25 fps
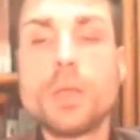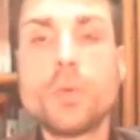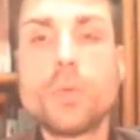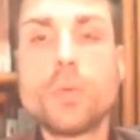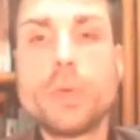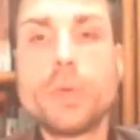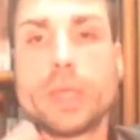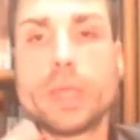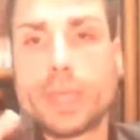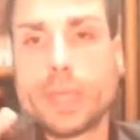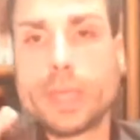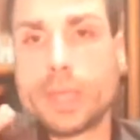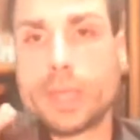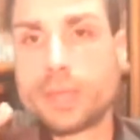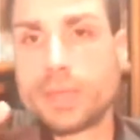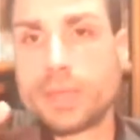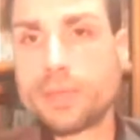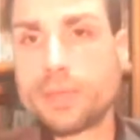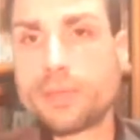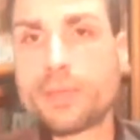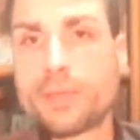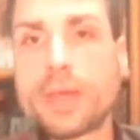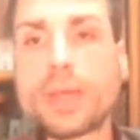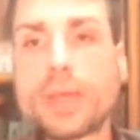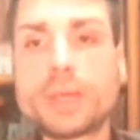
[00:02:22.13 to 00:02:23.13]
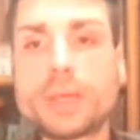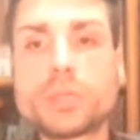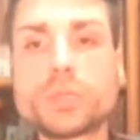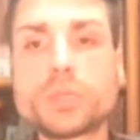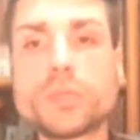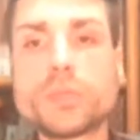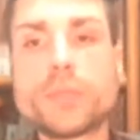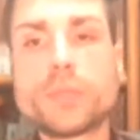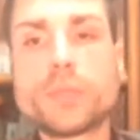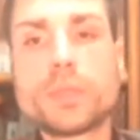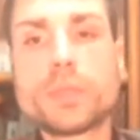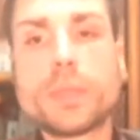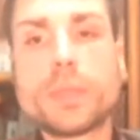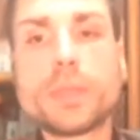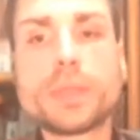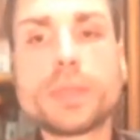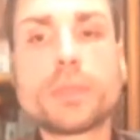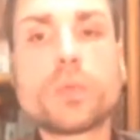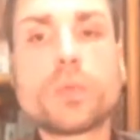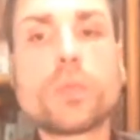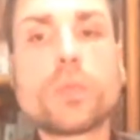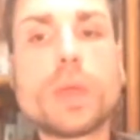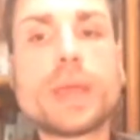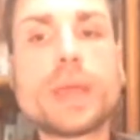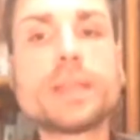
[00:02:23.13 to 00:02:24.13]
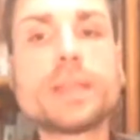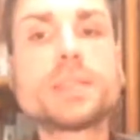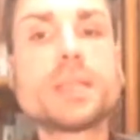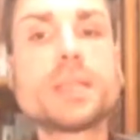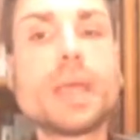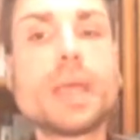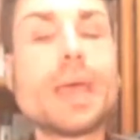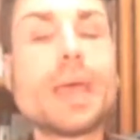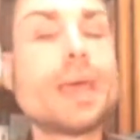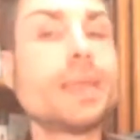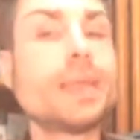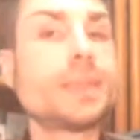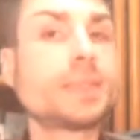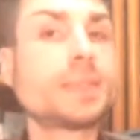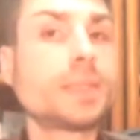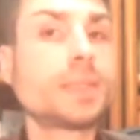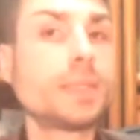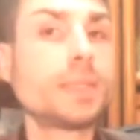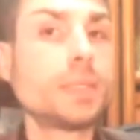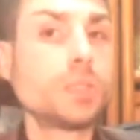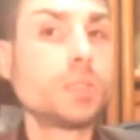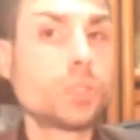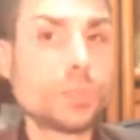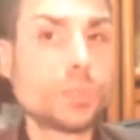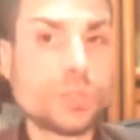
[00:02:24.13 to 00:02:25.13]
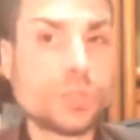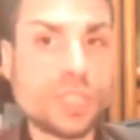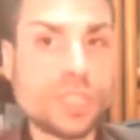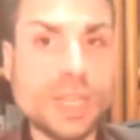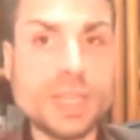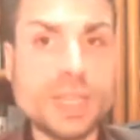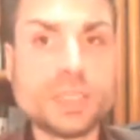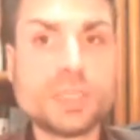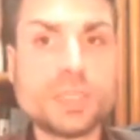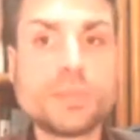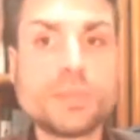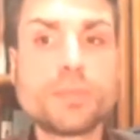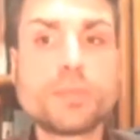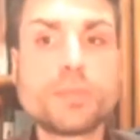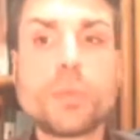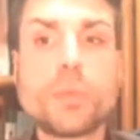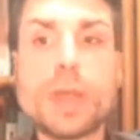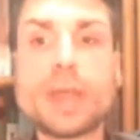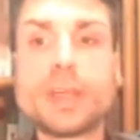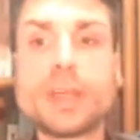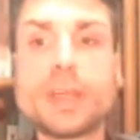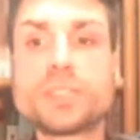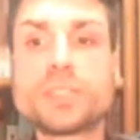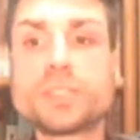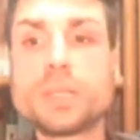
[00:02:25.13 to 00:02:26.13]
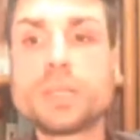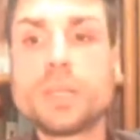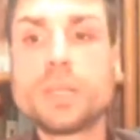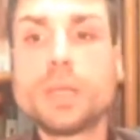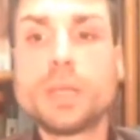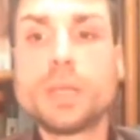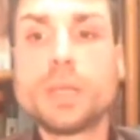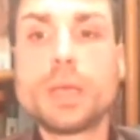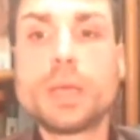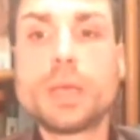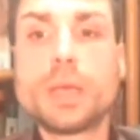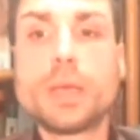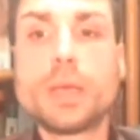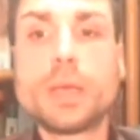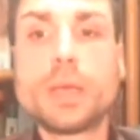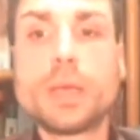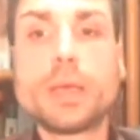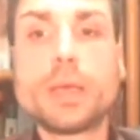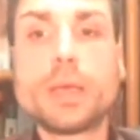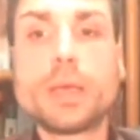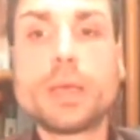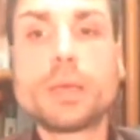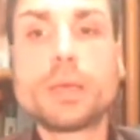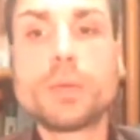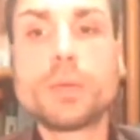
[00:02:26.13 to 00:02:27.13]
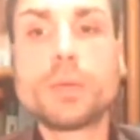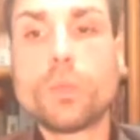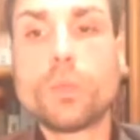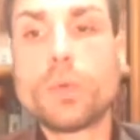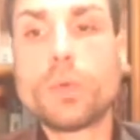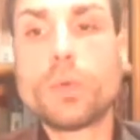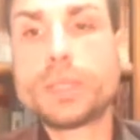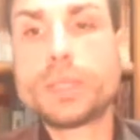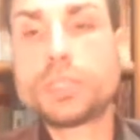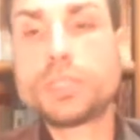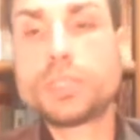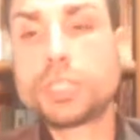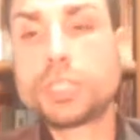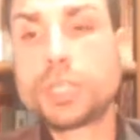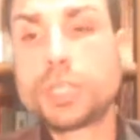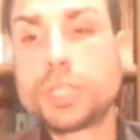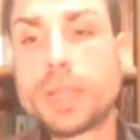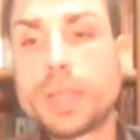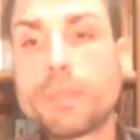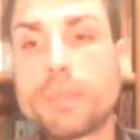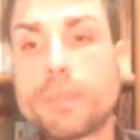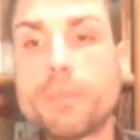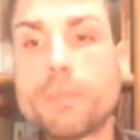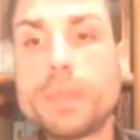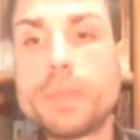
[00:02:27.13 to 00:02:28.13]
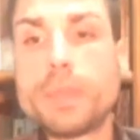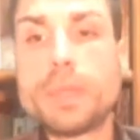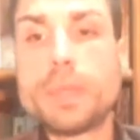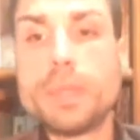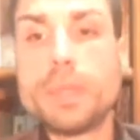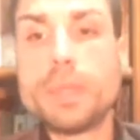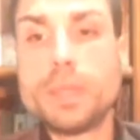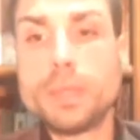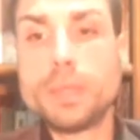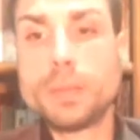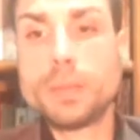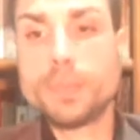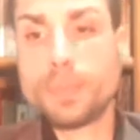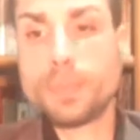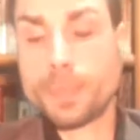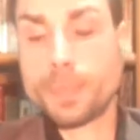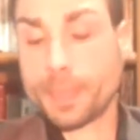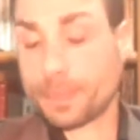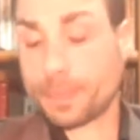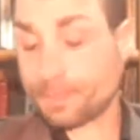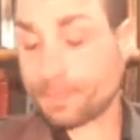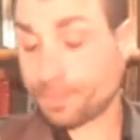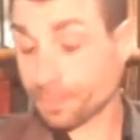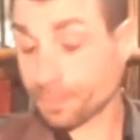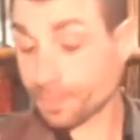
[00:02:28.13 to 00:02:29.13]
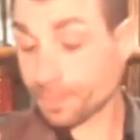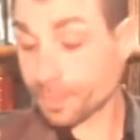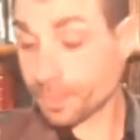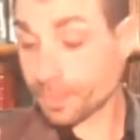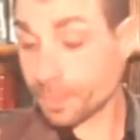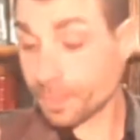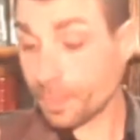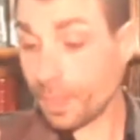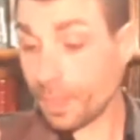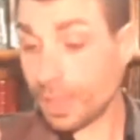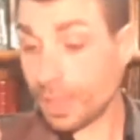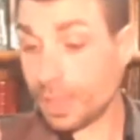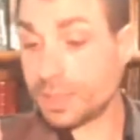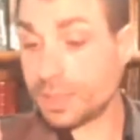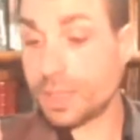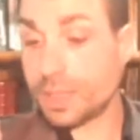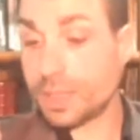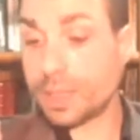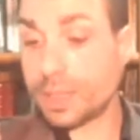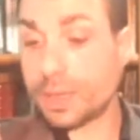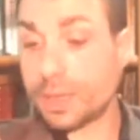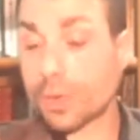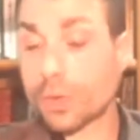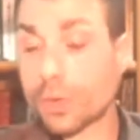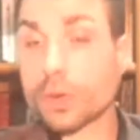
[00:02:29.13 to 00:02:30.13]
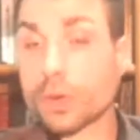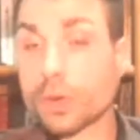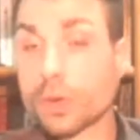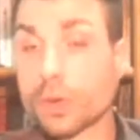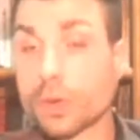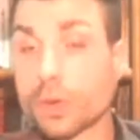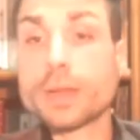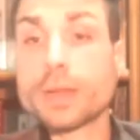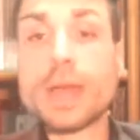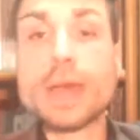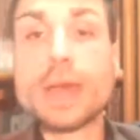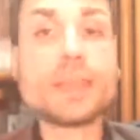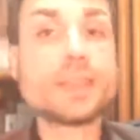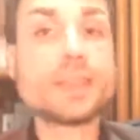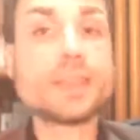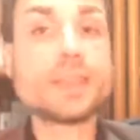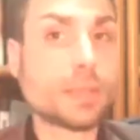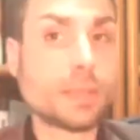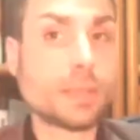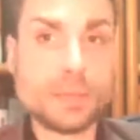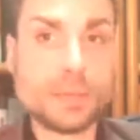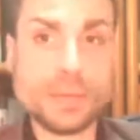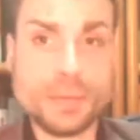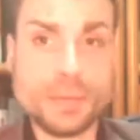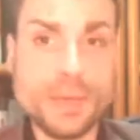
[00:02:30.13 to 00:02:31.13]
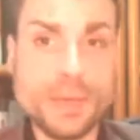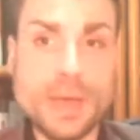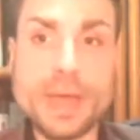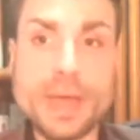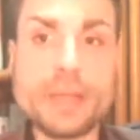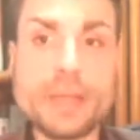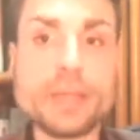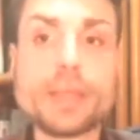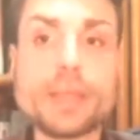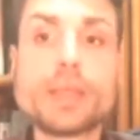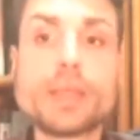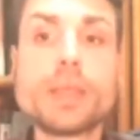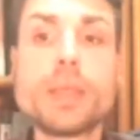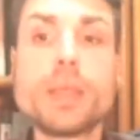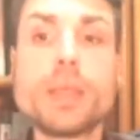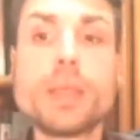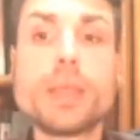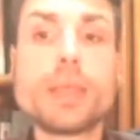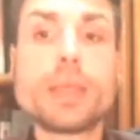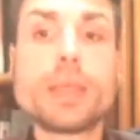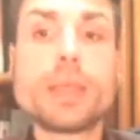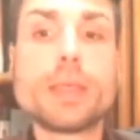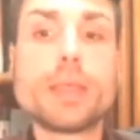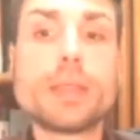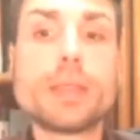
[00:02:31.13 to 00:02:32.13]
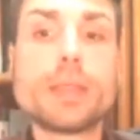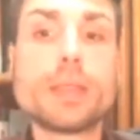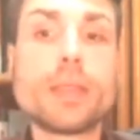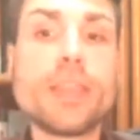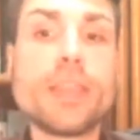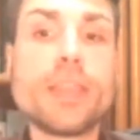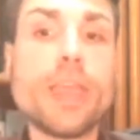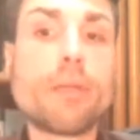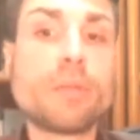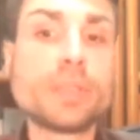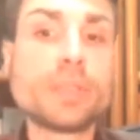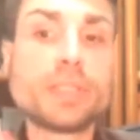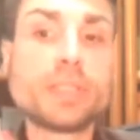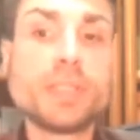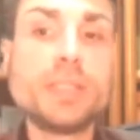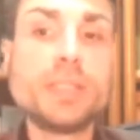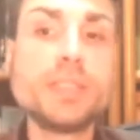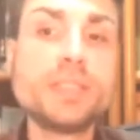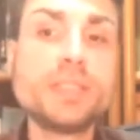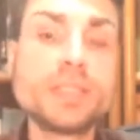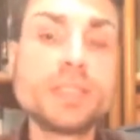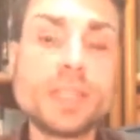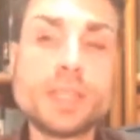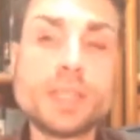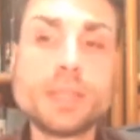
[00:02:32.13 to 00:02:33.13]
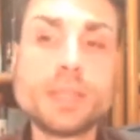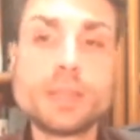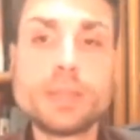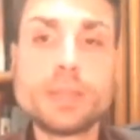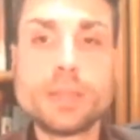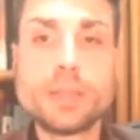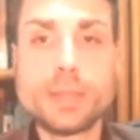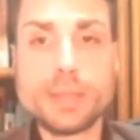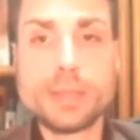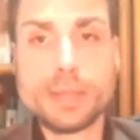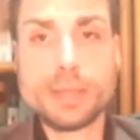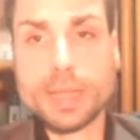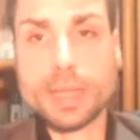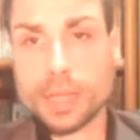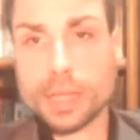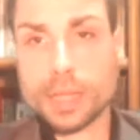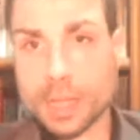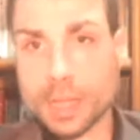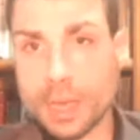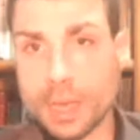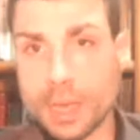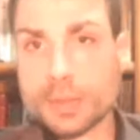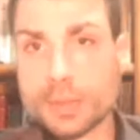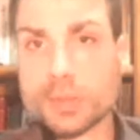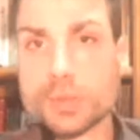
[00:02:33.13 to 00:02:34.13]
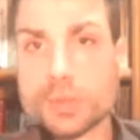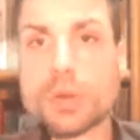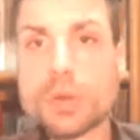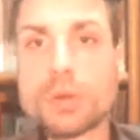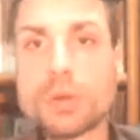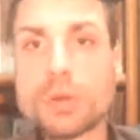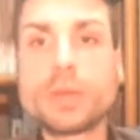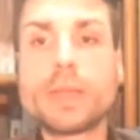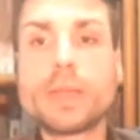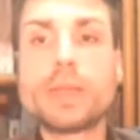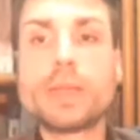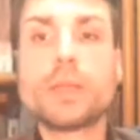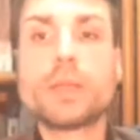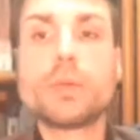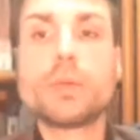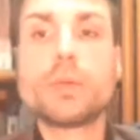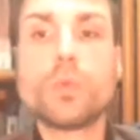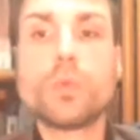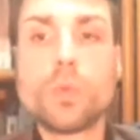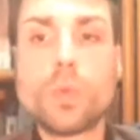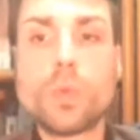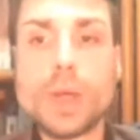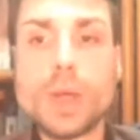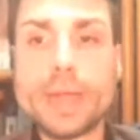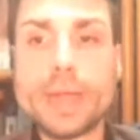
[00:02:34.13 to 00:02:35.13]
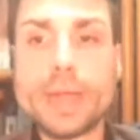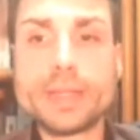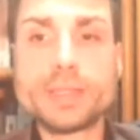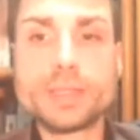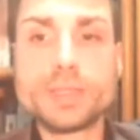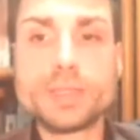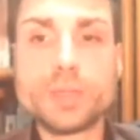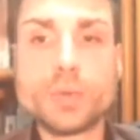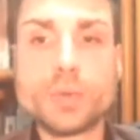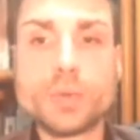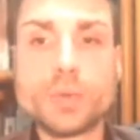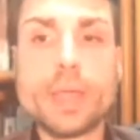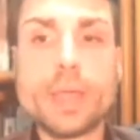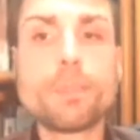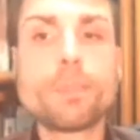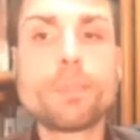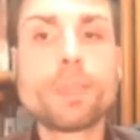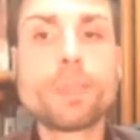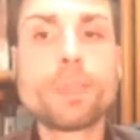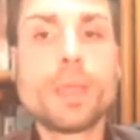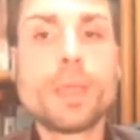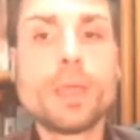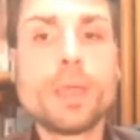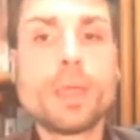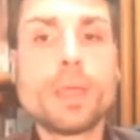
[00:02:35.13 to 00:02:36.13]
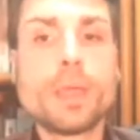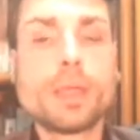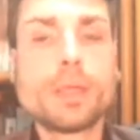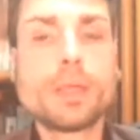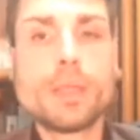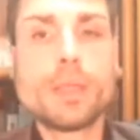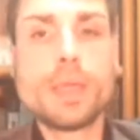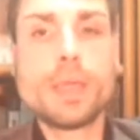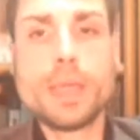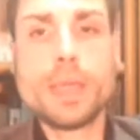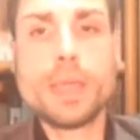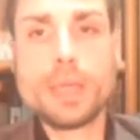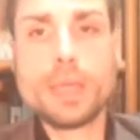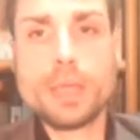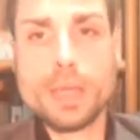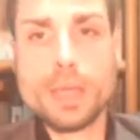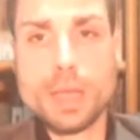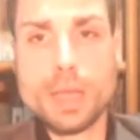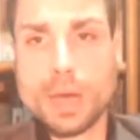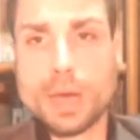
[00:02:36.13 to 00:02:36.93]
We can define fundamental rights as a subjective right which can be organized, divided, and guarantees and declaratory rights, okay? The